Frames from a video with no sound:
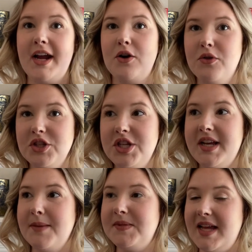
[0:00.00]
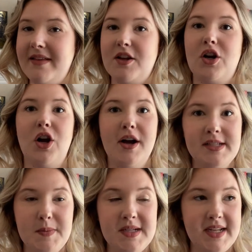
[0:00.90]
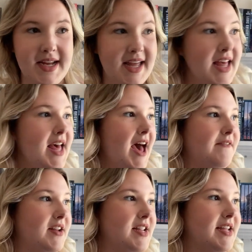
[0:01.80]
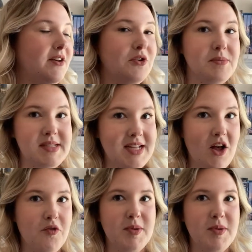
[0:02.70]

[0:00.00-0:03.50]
I know that she kept saying that her husband did it and then he killed himself,